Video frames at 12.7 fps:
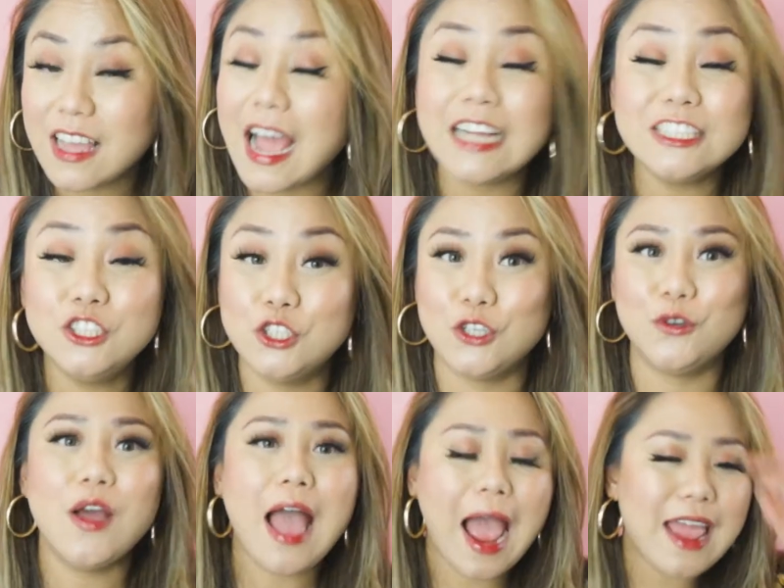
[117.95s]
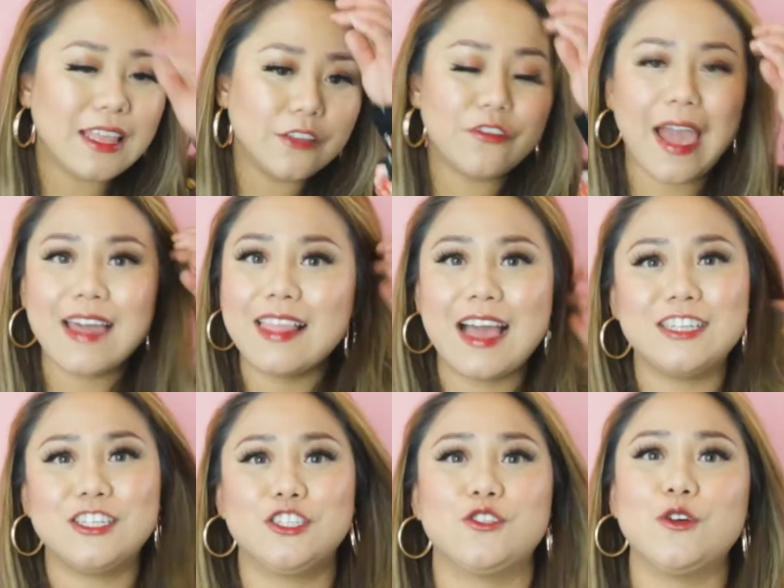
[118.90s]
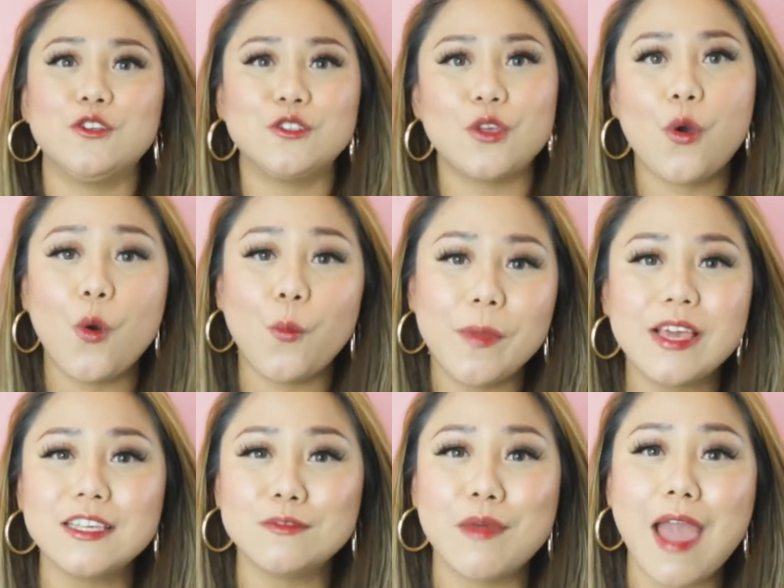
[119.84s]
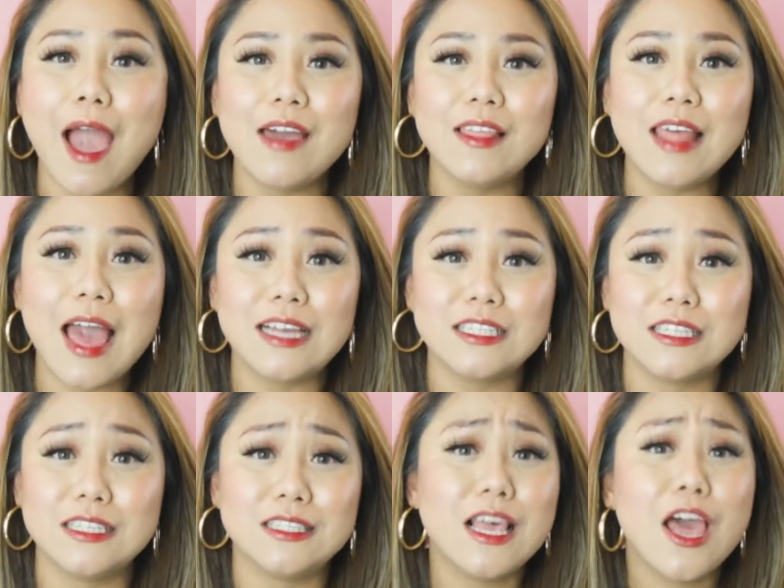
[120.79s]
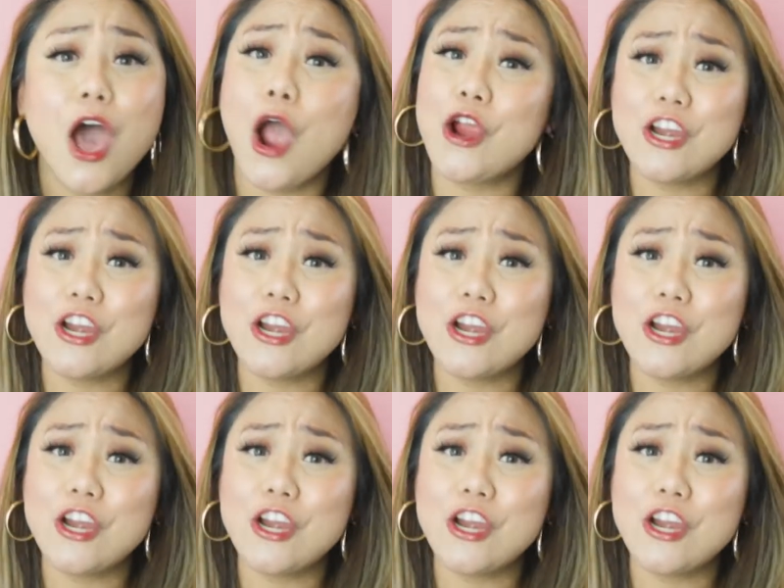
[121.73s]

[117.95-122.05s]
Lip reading: I do. I love eyelashes also. Because my eyelashes are